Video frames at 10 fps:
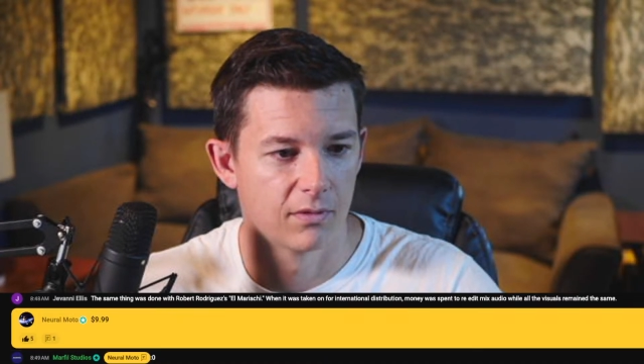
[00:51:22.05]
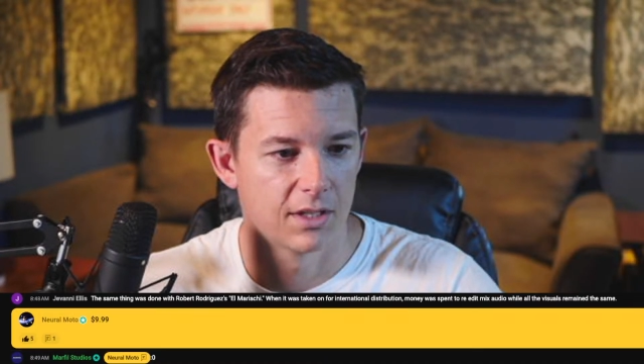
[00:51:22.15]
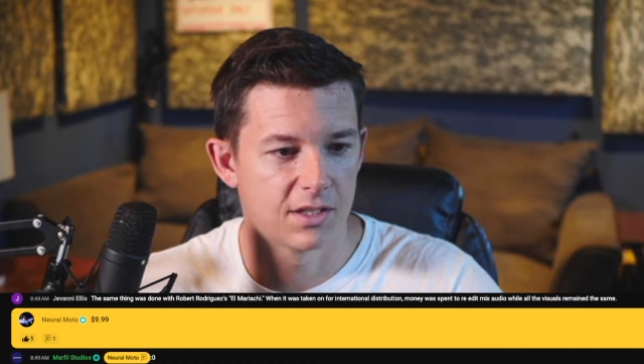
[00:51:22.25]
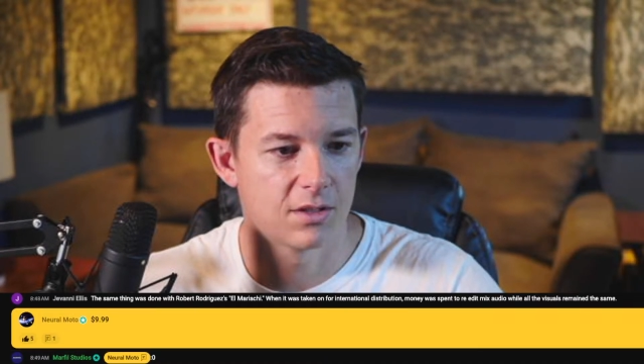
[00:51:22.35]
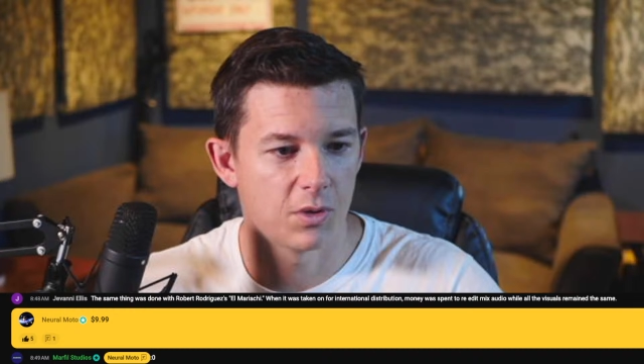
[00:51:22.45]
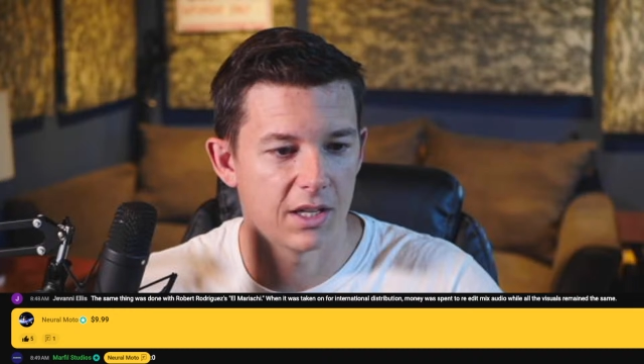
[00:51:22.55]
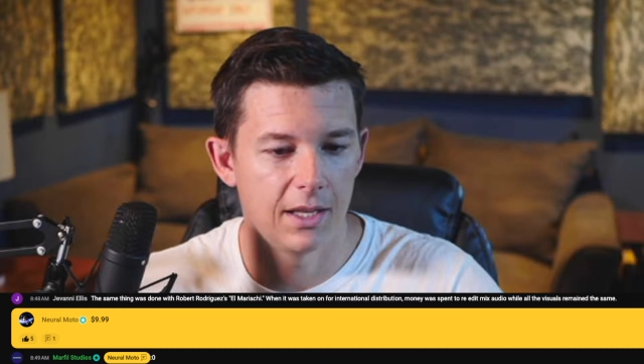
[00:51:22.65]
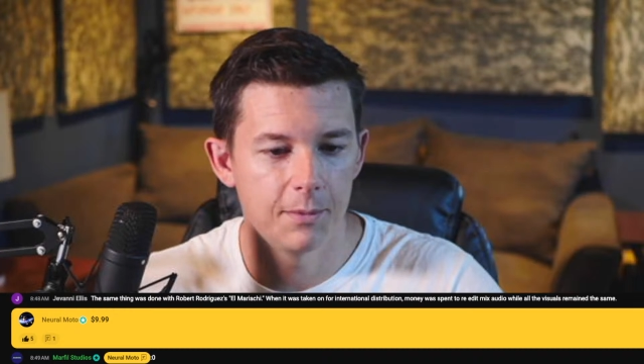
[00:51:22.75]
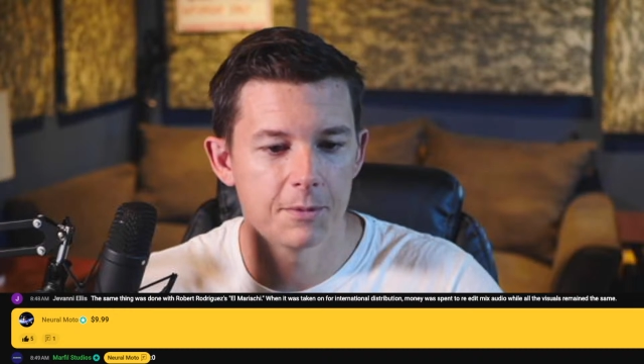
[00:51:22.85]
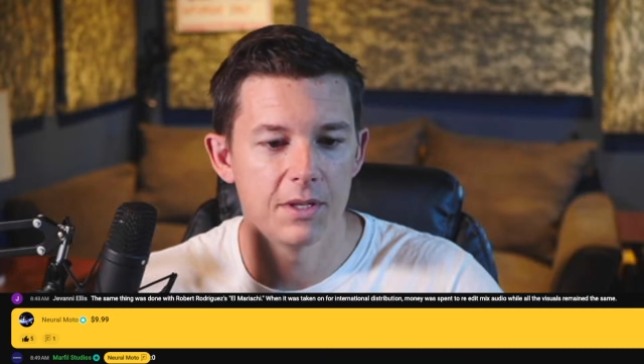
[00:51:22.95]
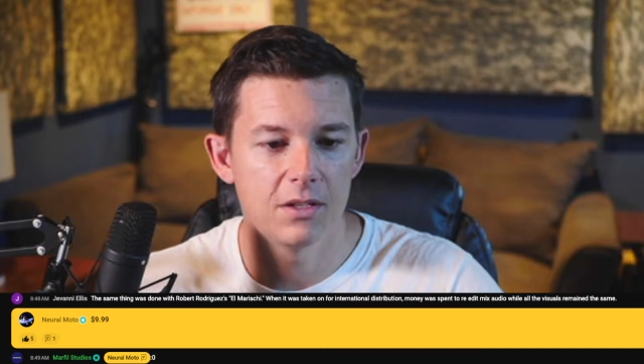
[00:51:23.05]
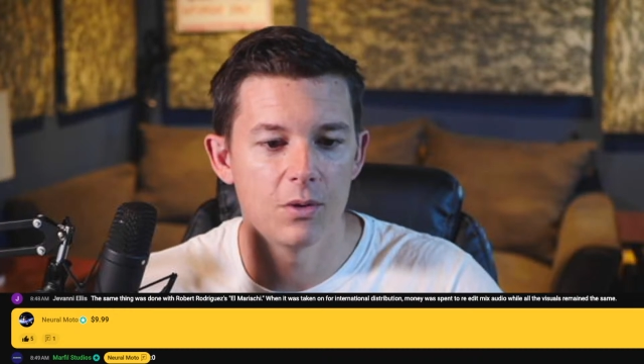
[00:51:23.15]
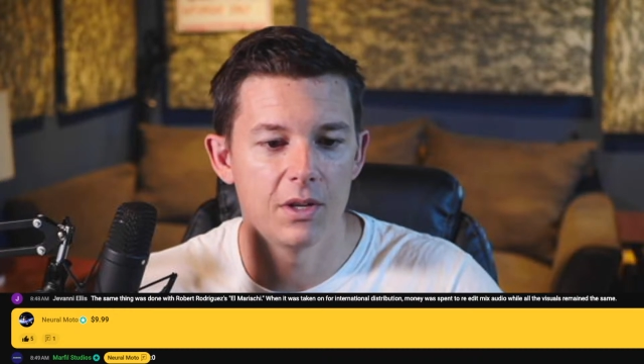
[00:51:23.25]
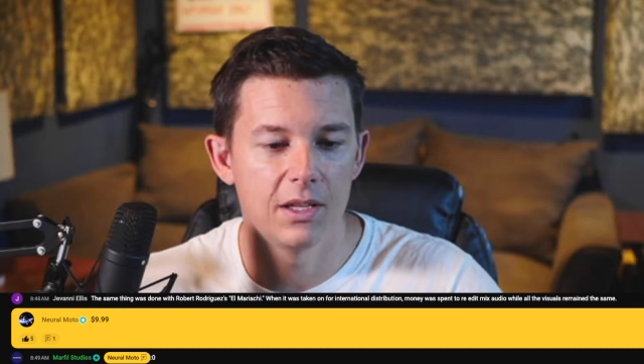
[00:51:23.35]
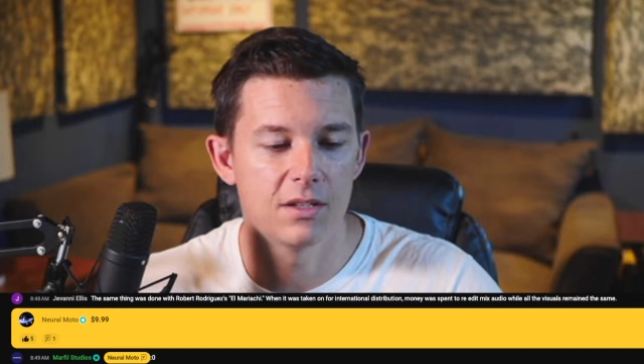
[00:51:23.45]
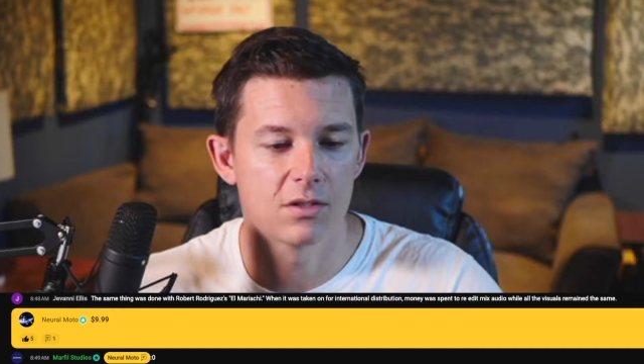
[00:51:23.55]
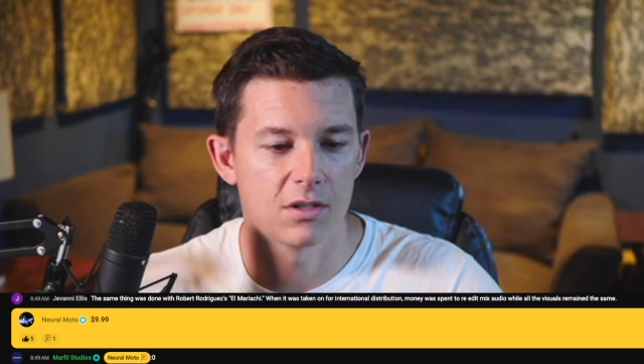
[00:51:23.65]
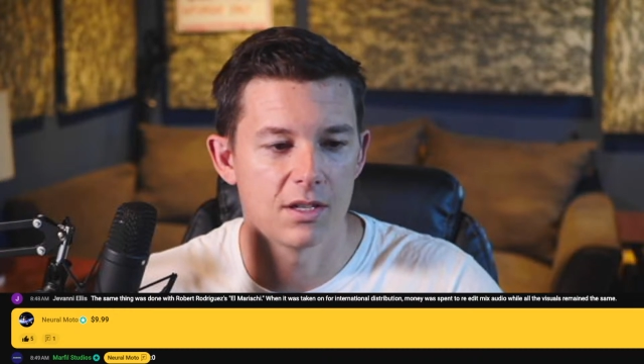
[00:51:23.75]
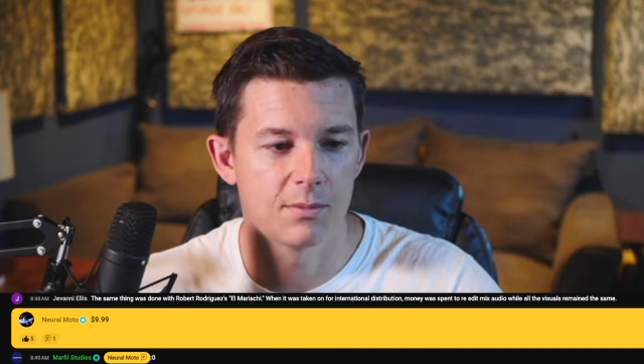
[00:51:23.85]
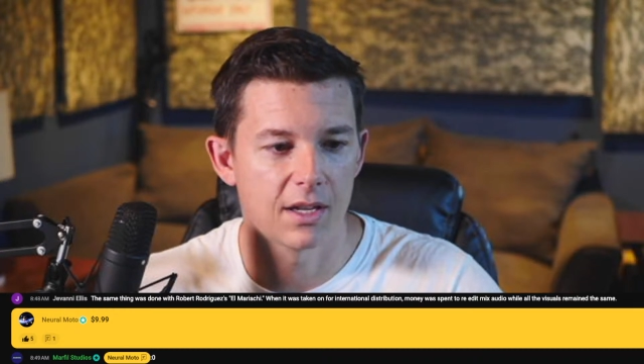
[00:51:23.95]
This is what keeps me doing these streams.